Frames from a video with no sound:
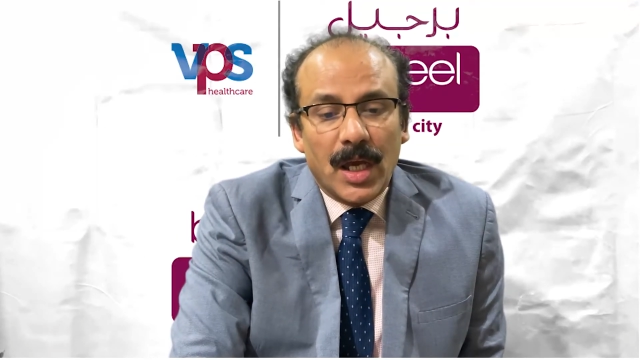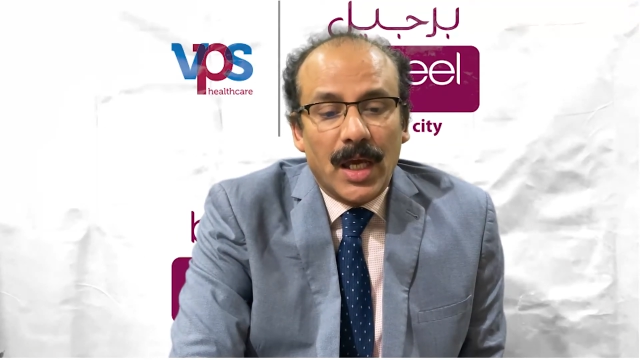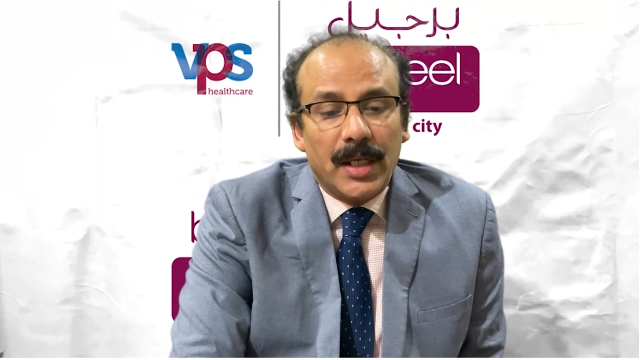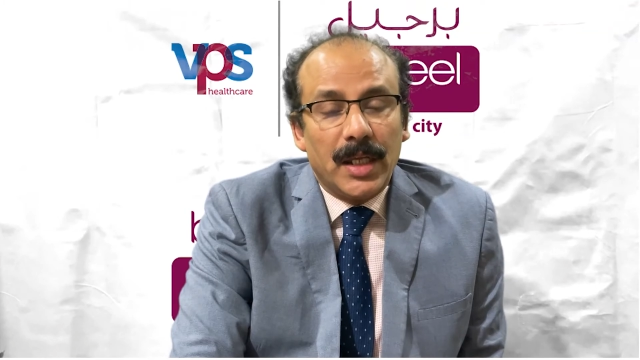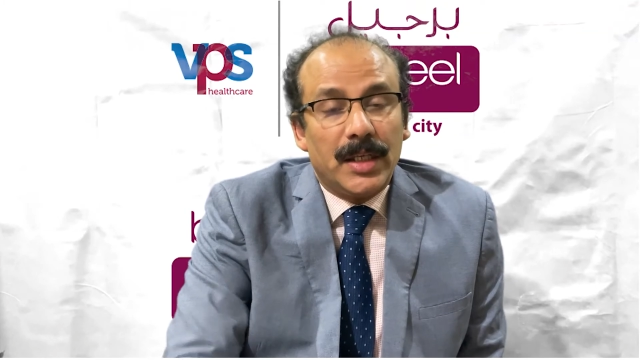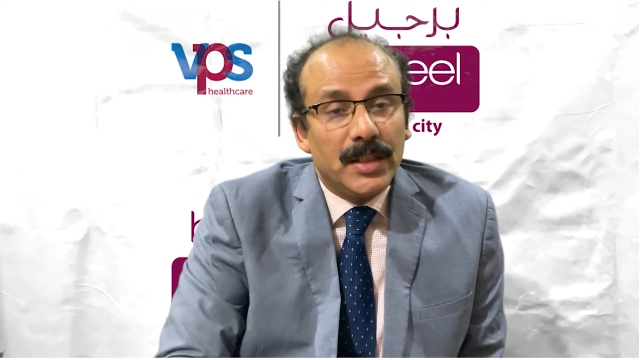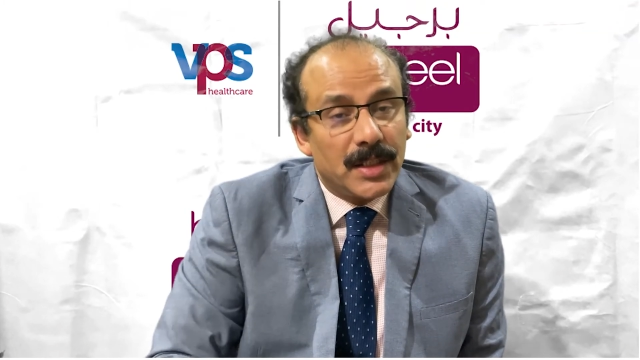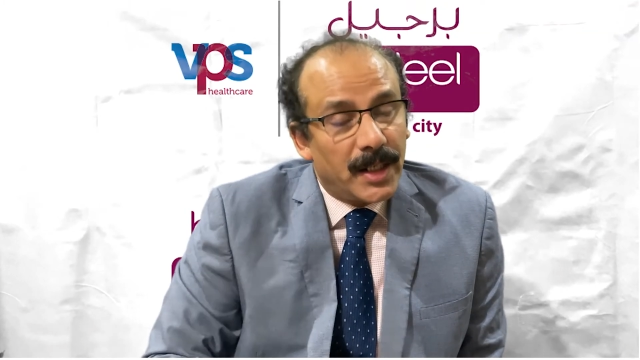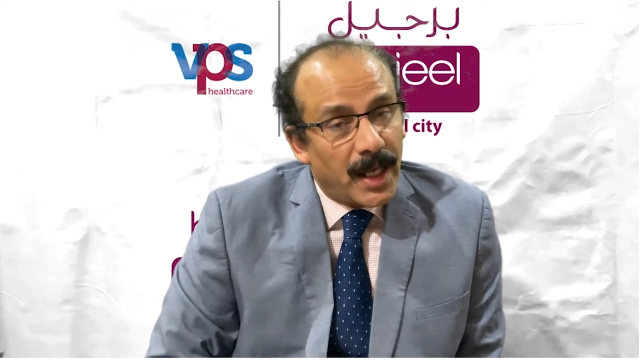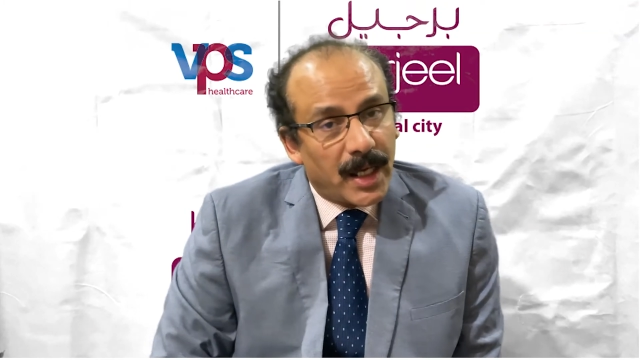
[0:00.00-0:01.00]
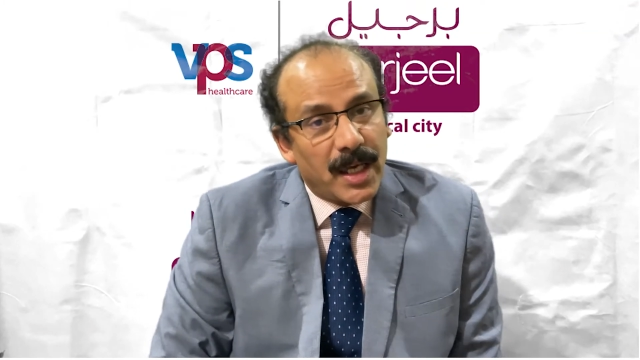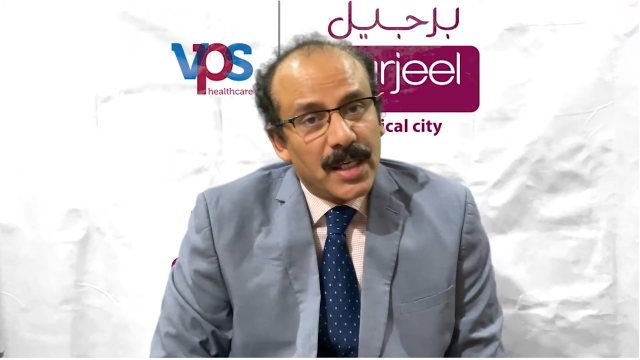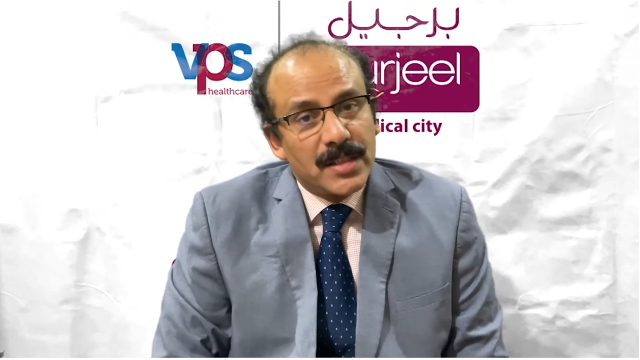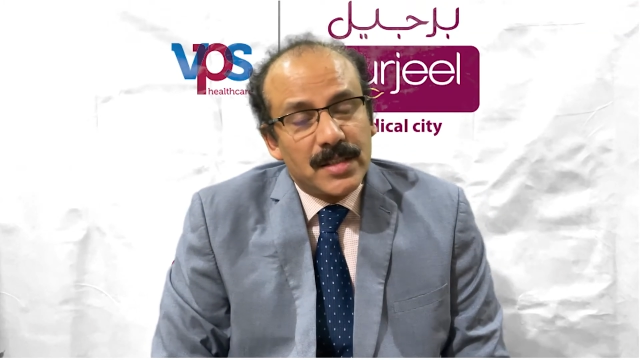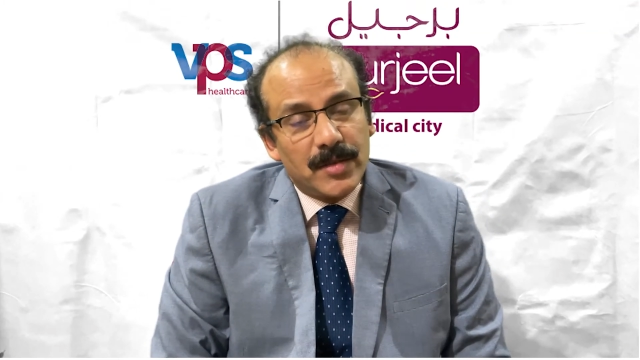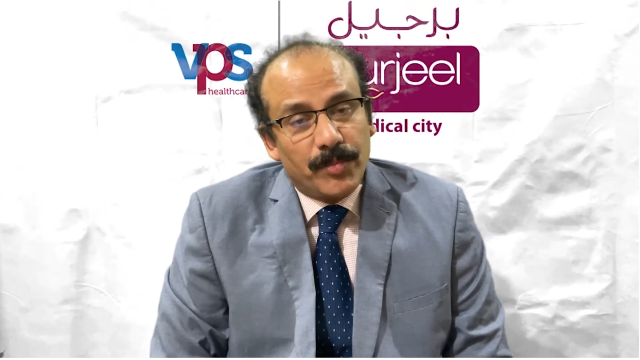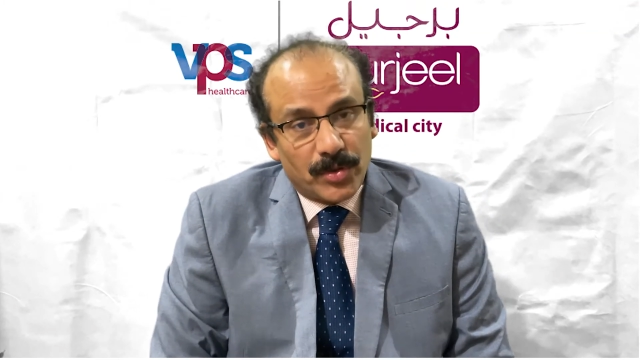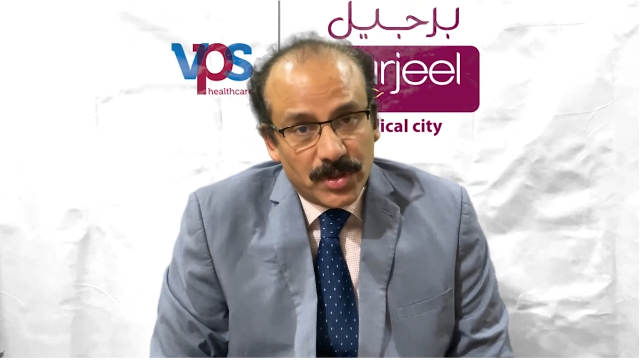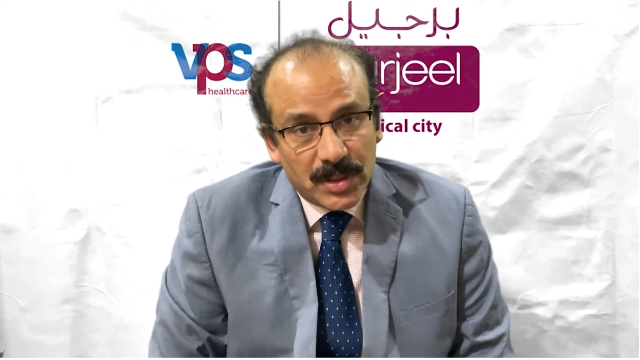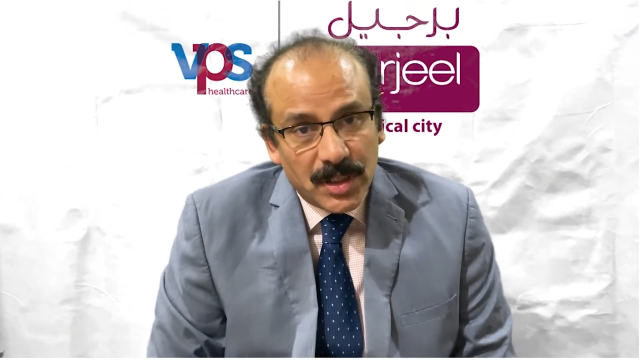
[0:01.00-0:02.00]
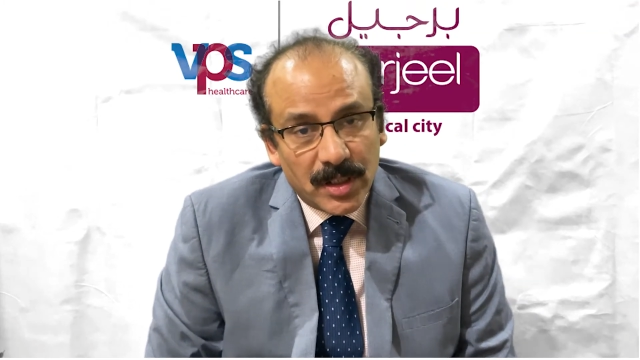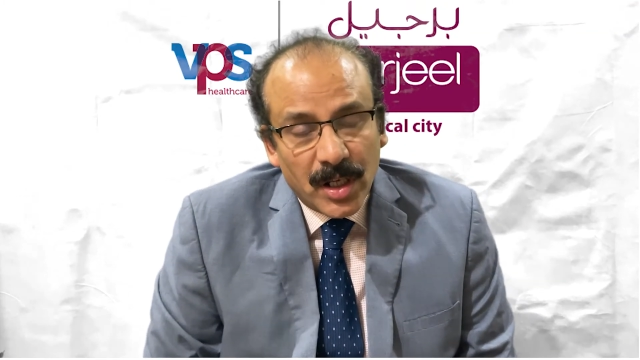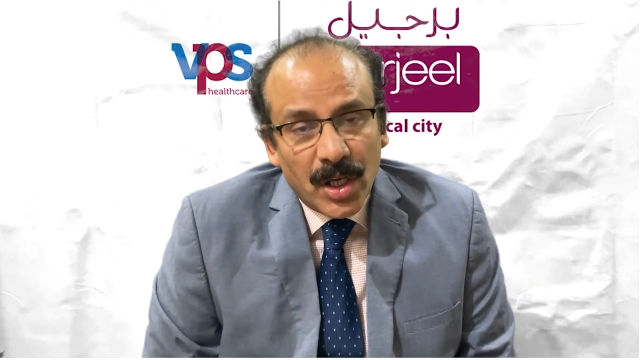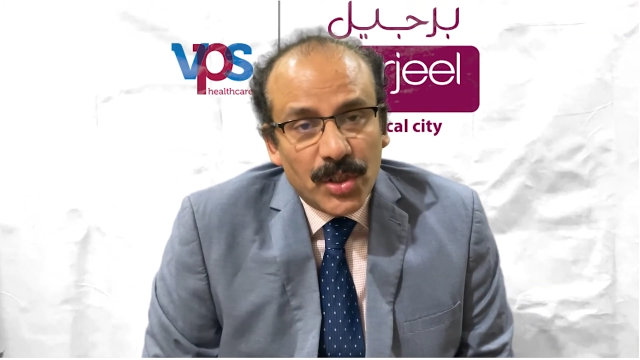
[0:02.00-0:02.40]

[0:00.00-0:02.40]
and it is a day-case procedure.